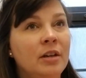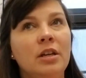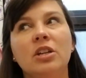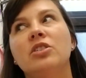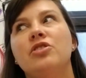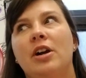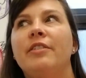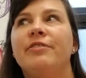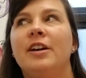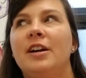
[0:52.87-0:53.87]
you could draw
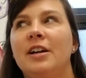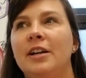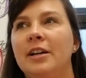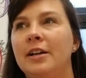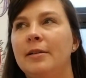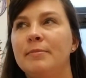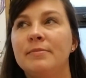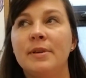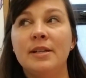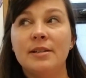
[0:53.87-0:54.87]

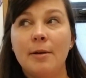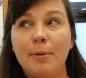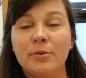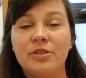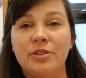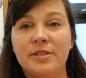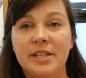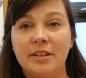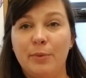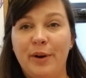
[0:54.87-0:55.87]
from a poster you see
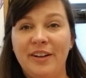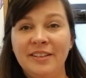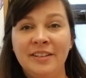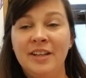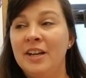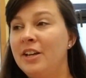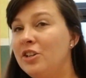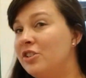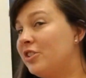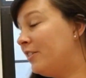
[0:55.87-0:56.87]
in the wall, you
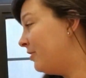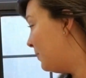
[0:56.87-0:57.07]
could draw from